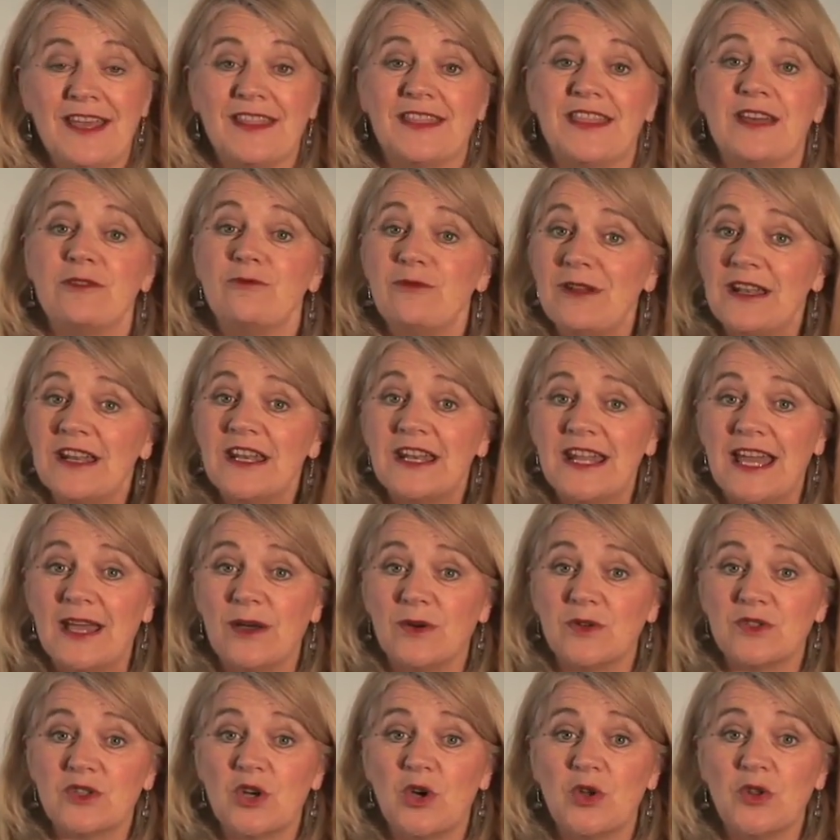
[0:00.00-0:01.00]
They're written
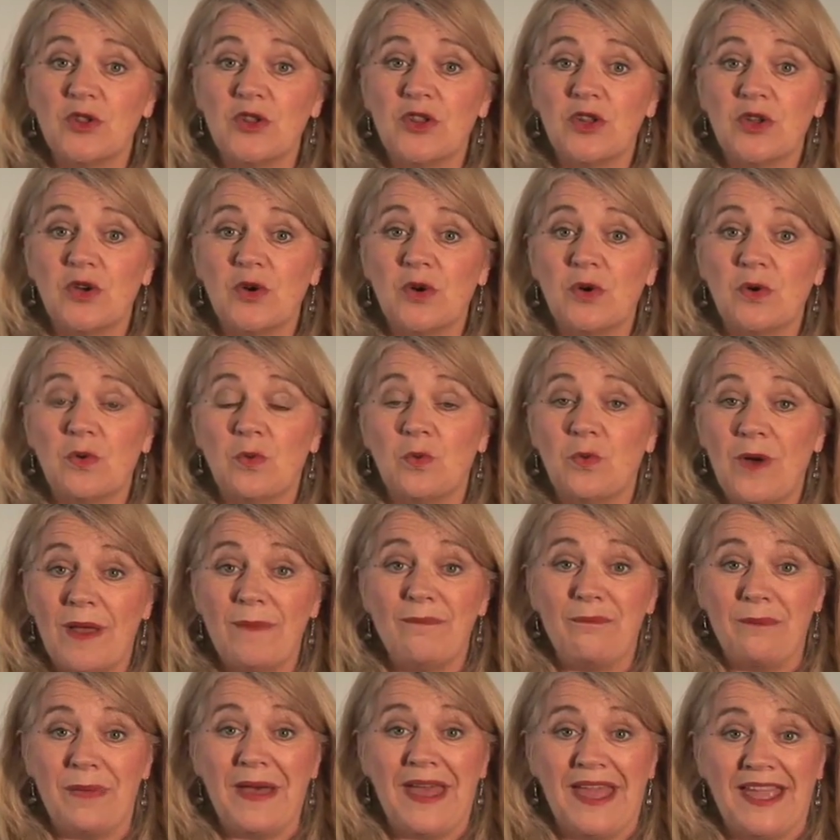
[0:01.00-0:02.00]
out on the
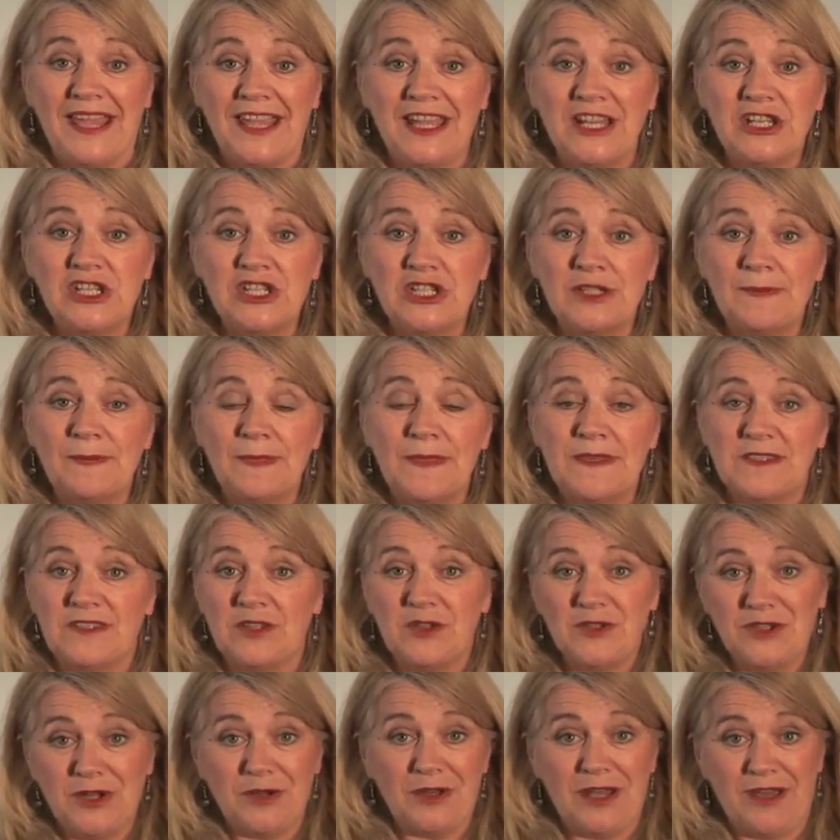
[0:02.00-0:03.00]
web page, so
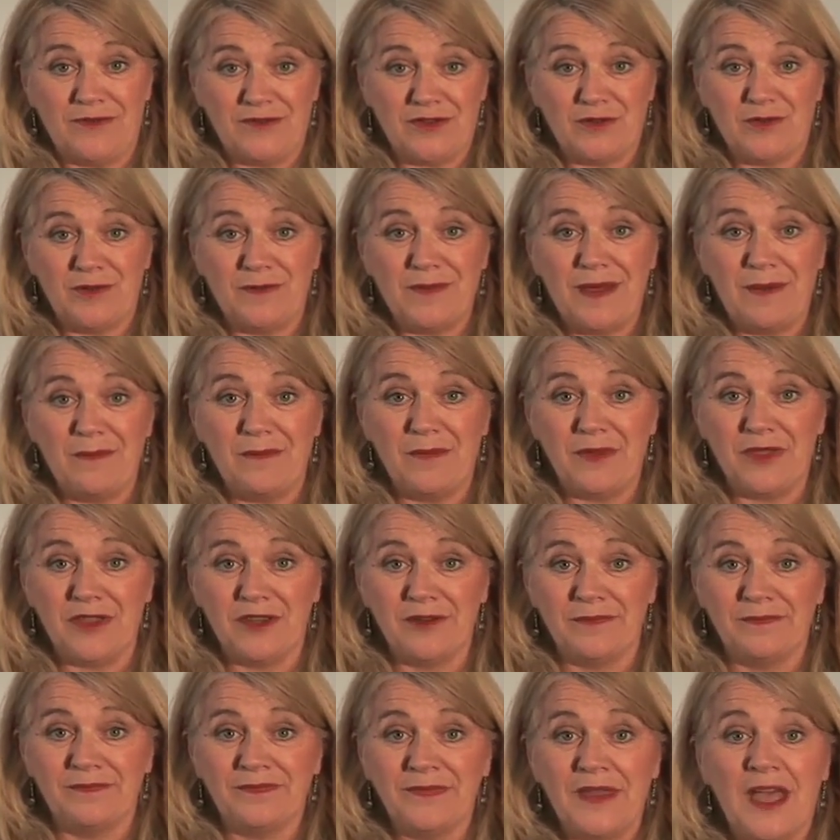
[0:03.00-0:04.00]
you don't have to remember
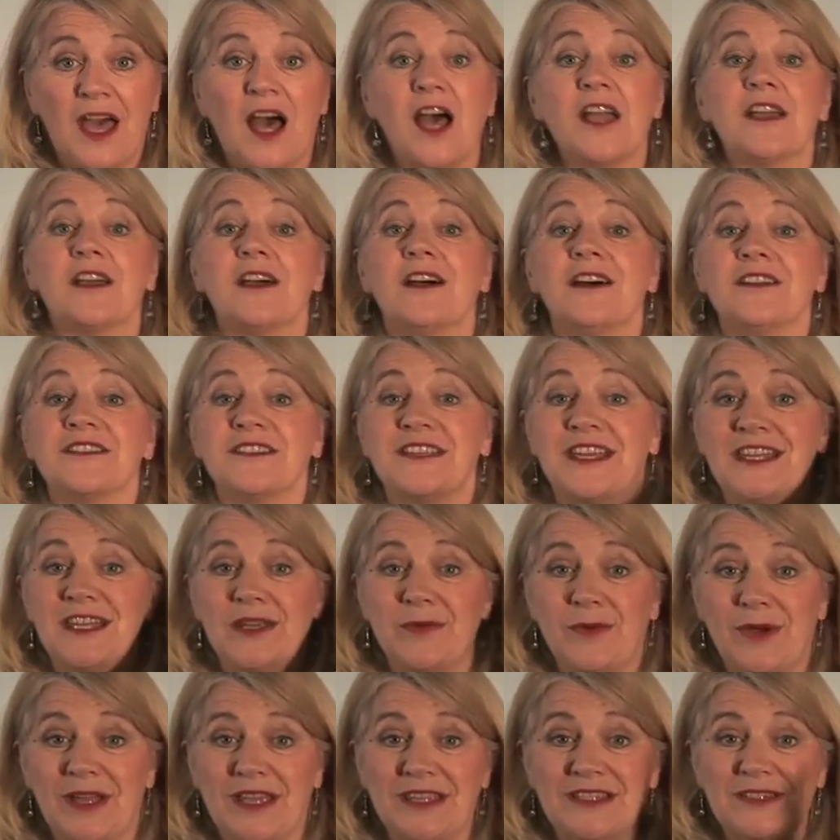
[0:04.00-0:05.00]
them. I can't
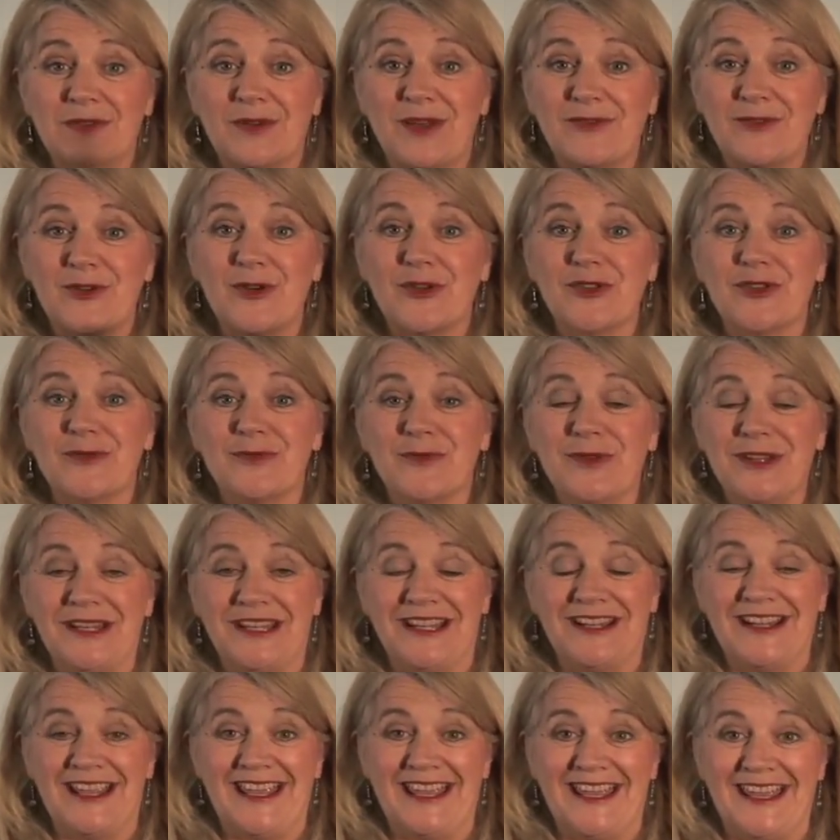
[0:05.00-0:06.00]
anyway, so I've got them
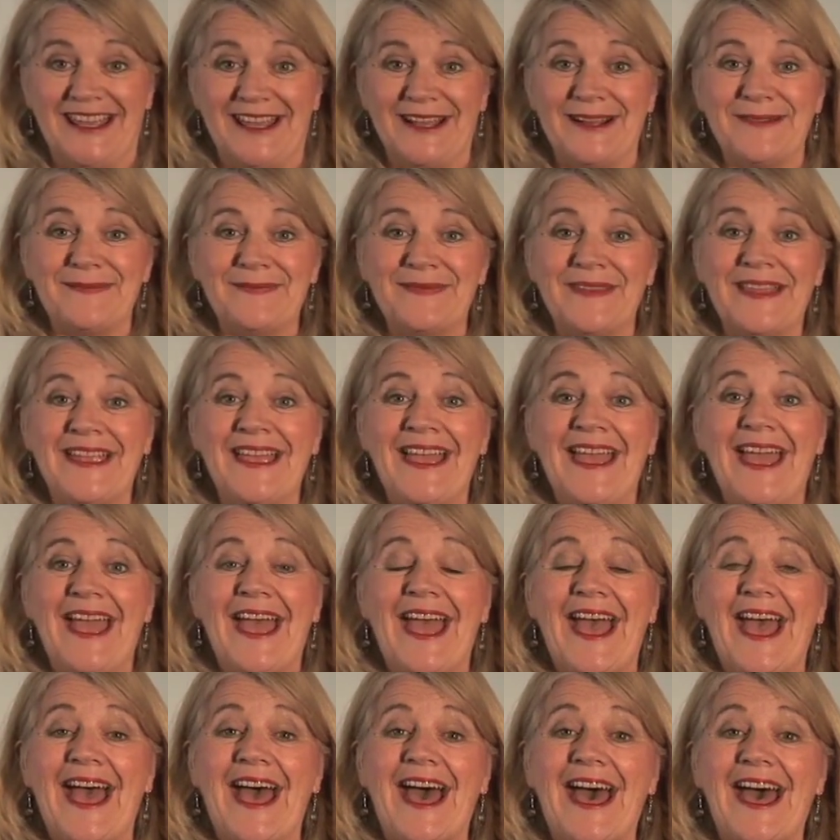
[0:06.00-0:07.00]
written here.
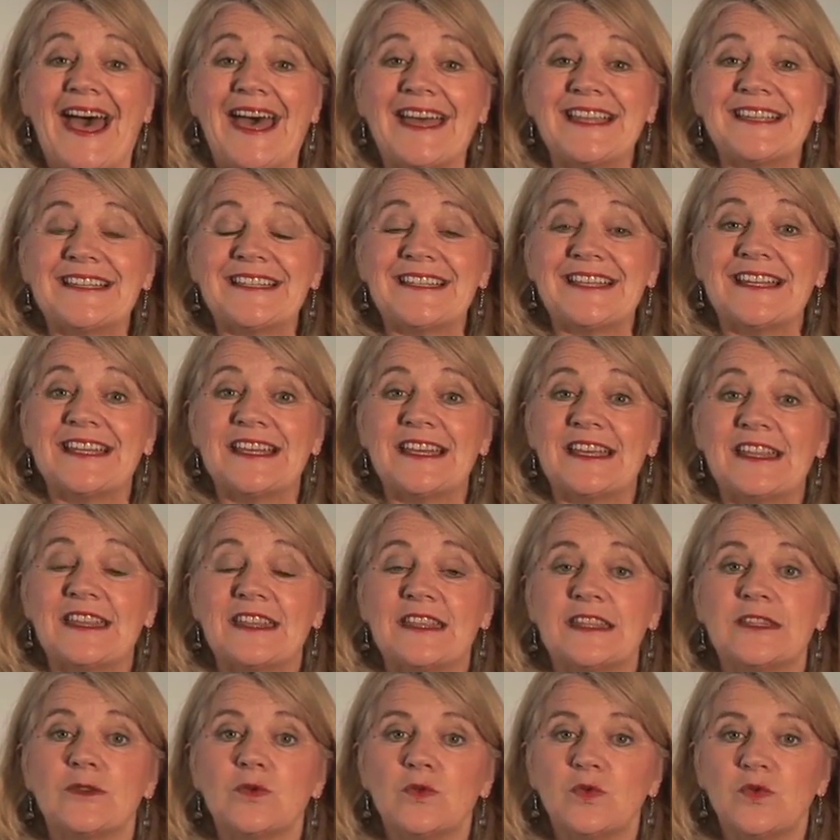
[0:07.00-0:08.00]
And uh,
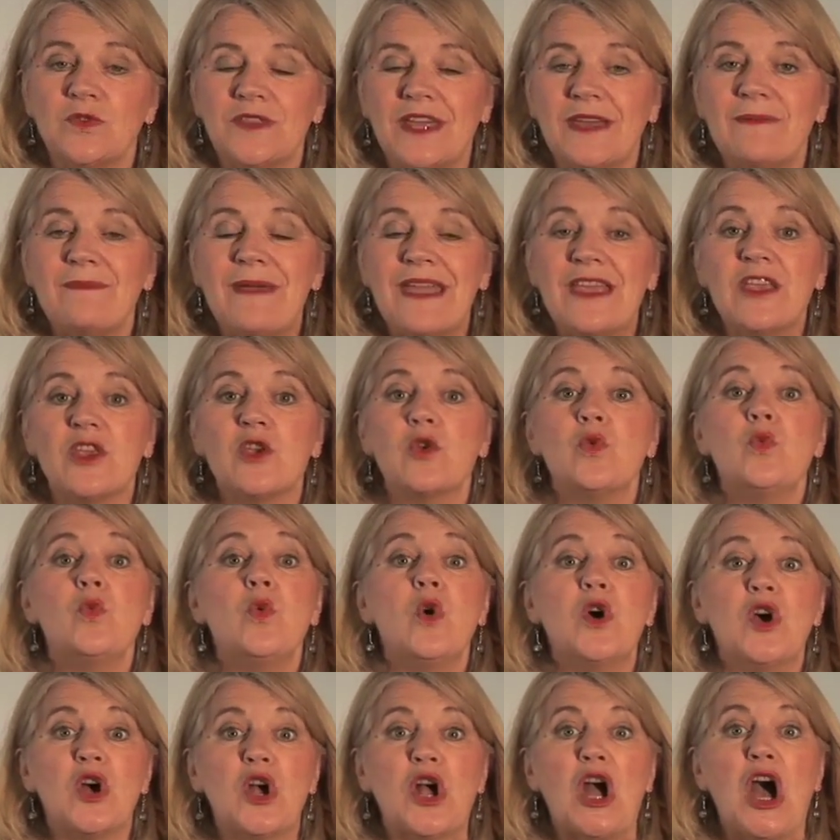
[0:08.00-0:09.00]
they make you
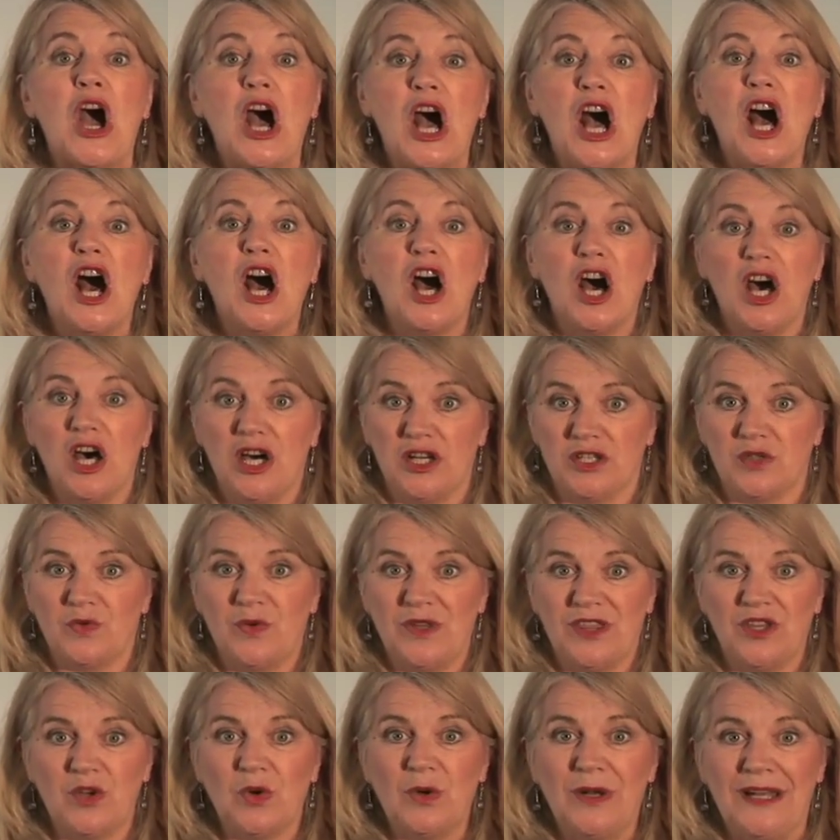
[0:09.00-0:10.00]
work hard
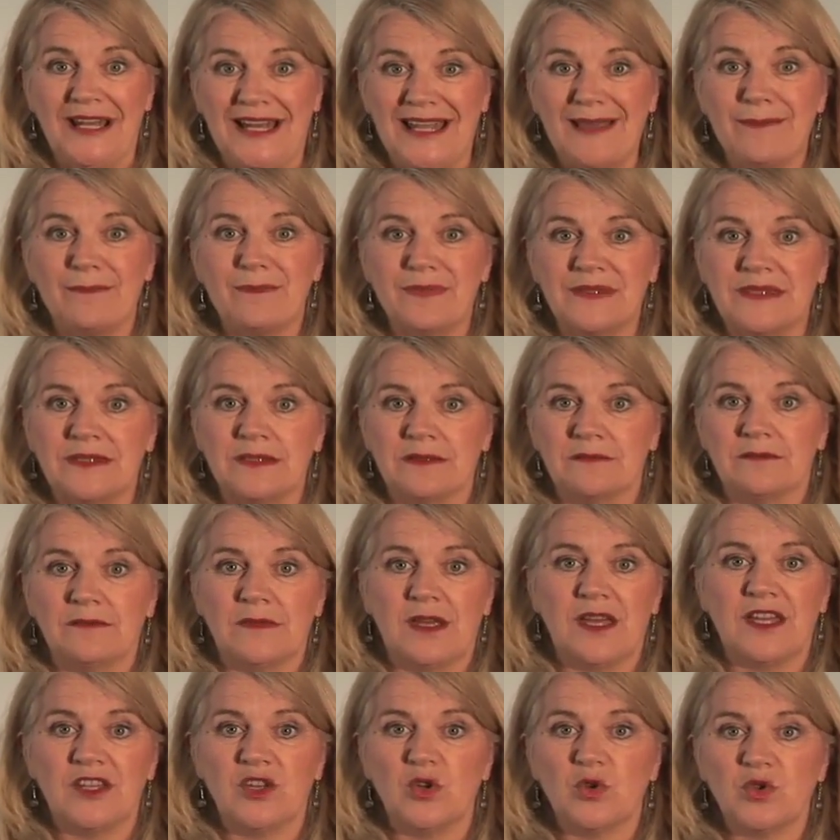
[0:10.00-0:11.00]
with your lips
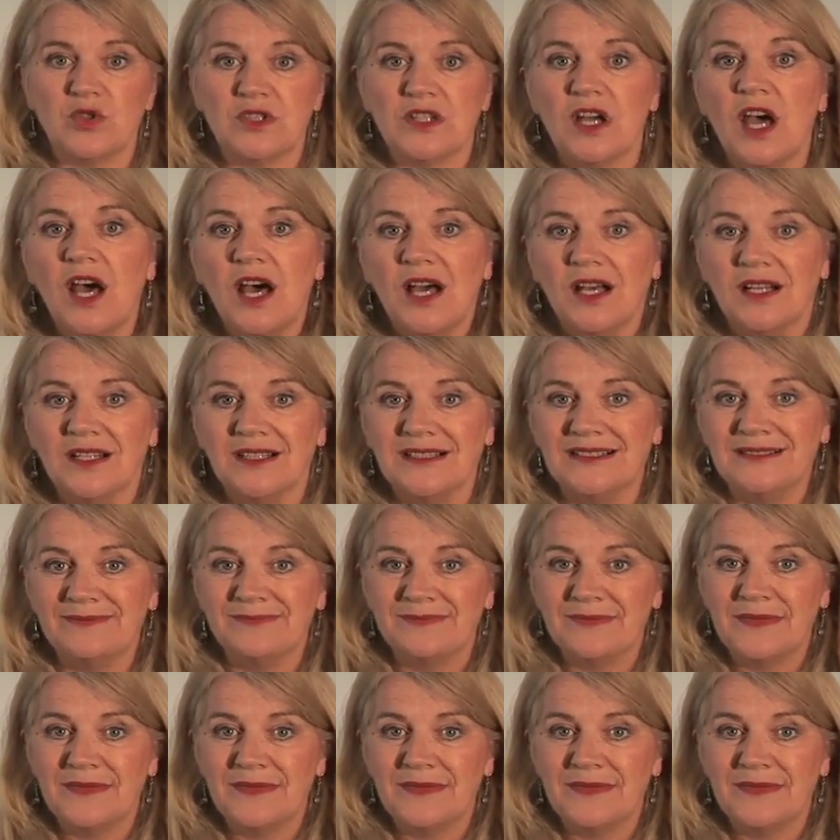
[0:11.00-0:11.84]
and your tongue.